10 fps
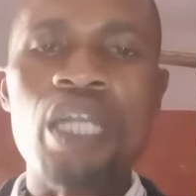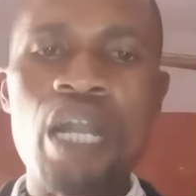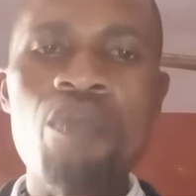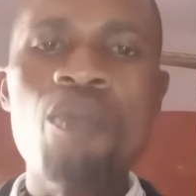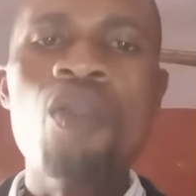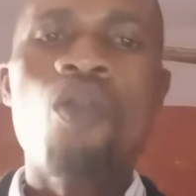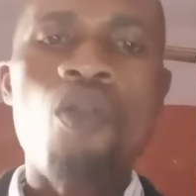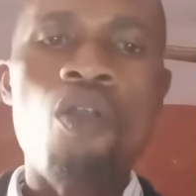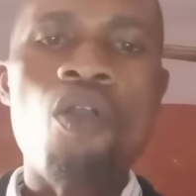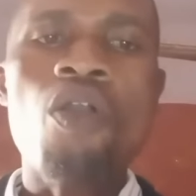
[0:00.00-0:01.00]
app
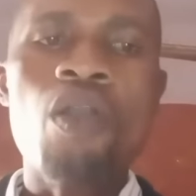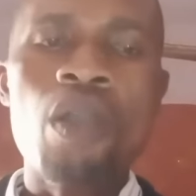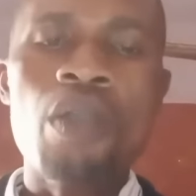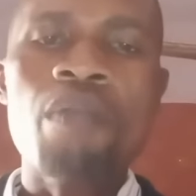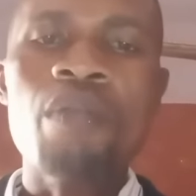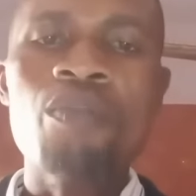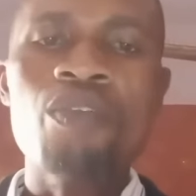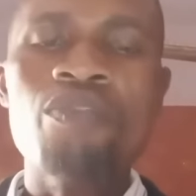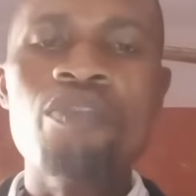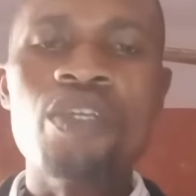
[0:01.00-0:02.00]
or
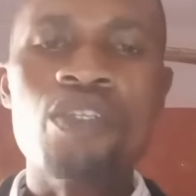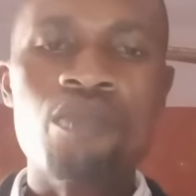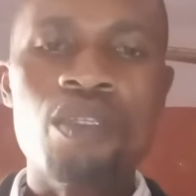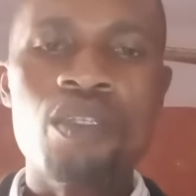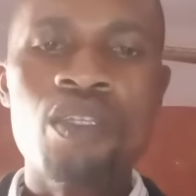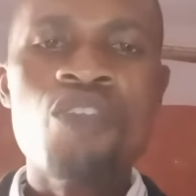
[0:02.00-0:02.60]
Bamboo Investment.